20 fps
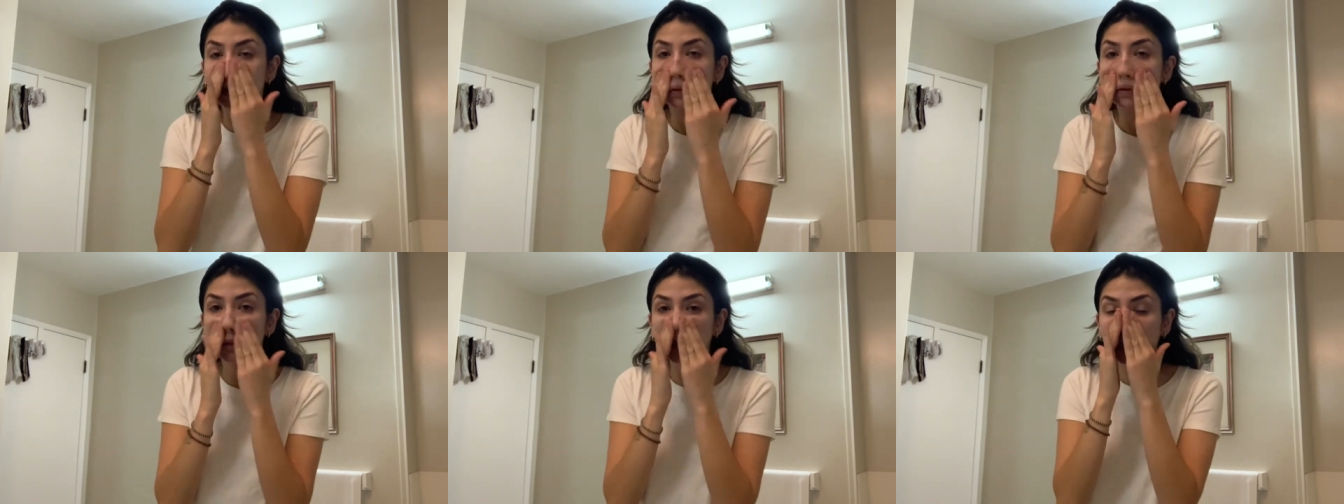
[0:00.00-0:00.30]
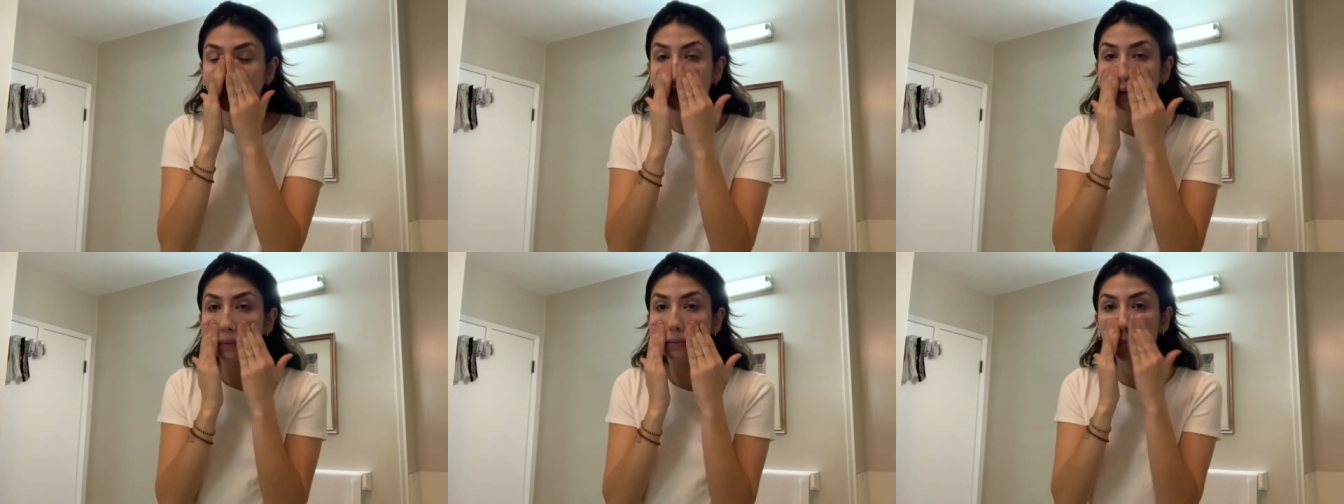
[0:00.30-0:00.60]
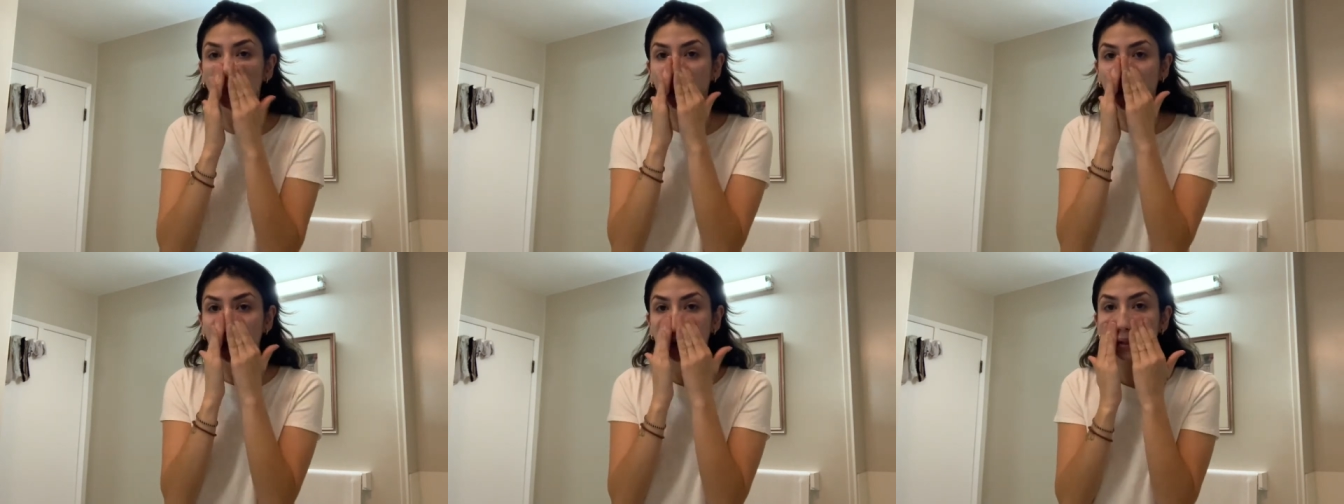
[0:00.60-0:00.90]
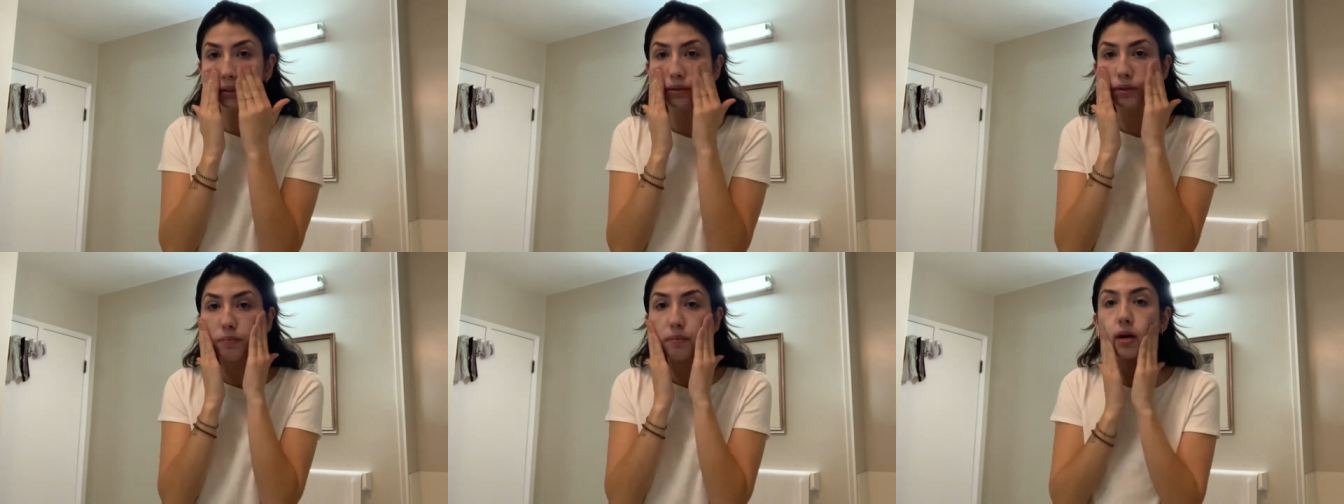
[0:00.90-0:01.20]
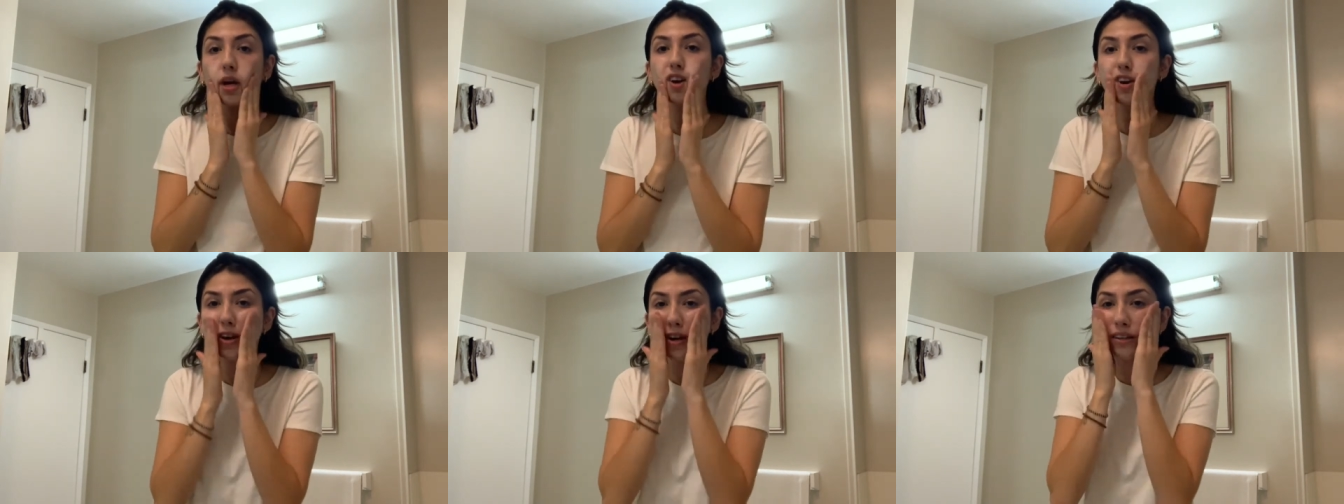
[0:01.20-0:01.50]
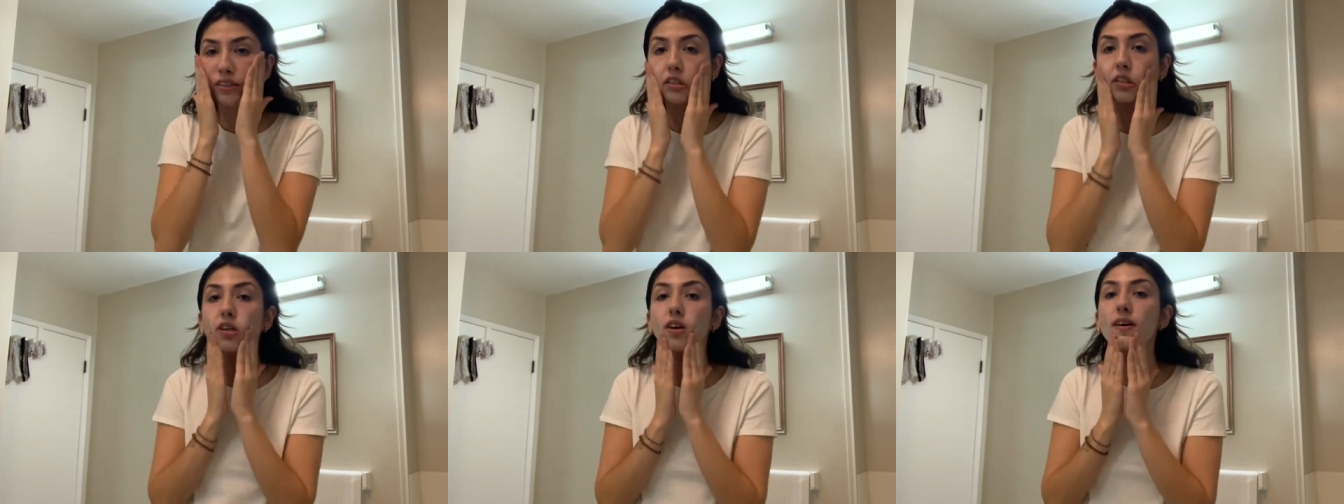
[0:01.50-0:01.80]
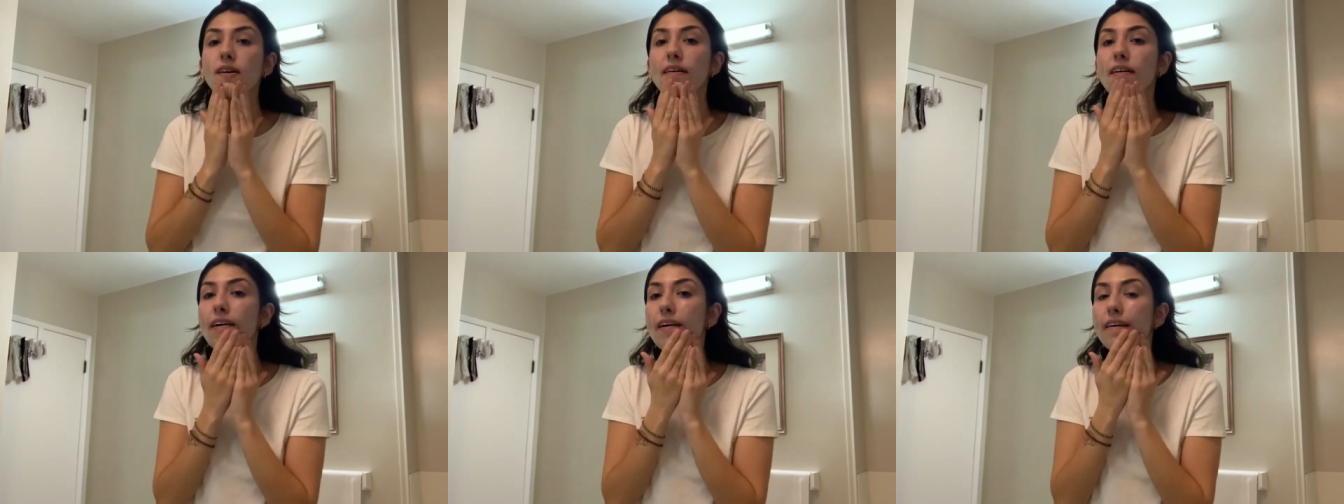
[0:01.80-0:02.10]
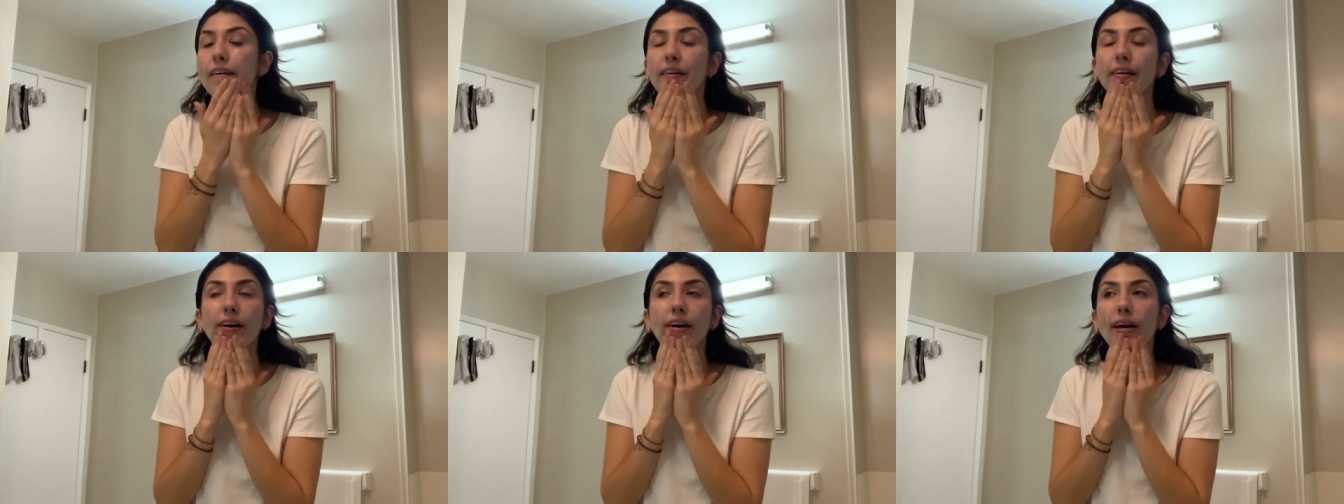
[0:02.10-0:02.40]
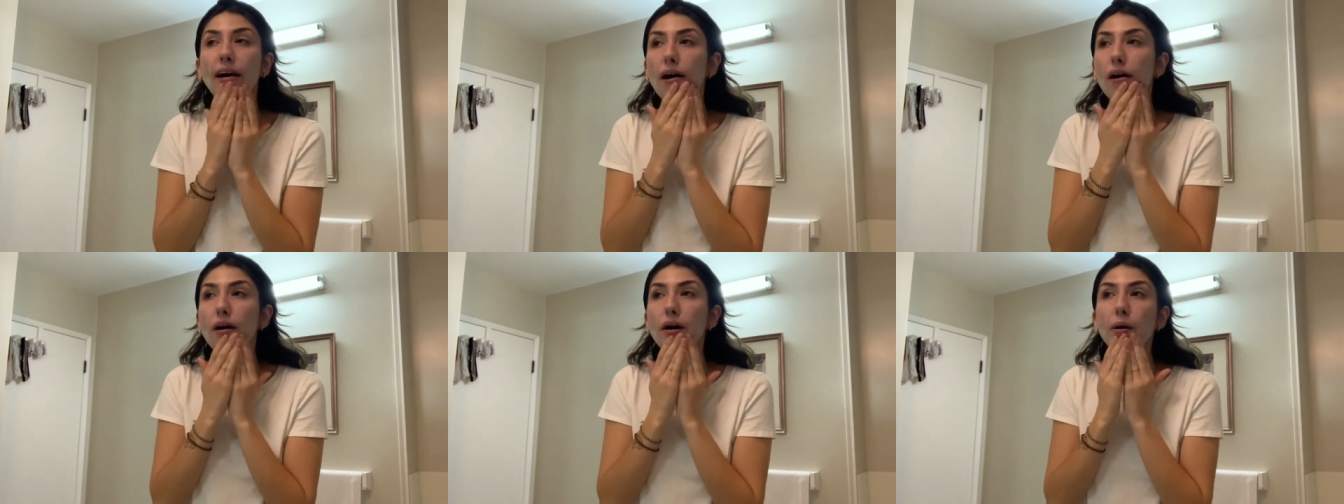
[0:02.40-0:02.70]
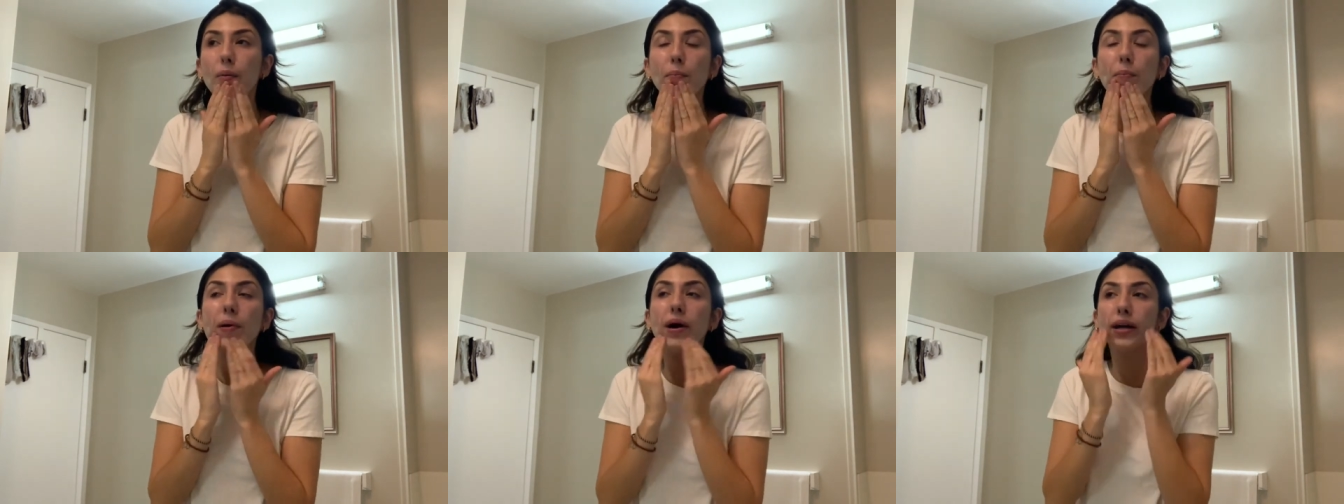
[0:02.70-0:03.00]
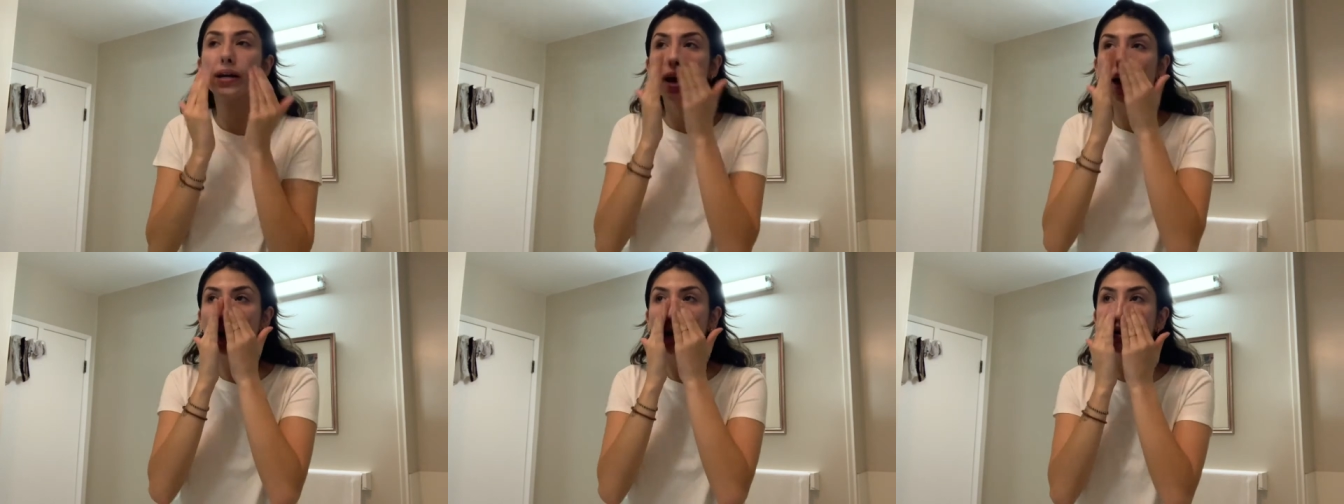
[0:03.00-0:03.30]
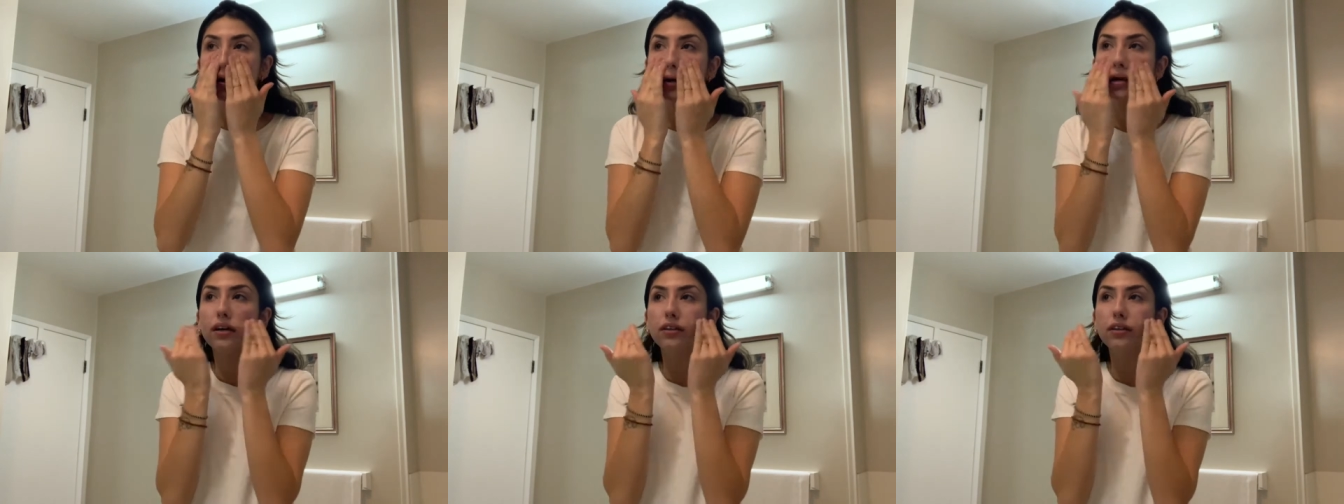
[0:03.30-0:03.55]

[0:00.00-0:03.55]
like wash with my hands. But yeah,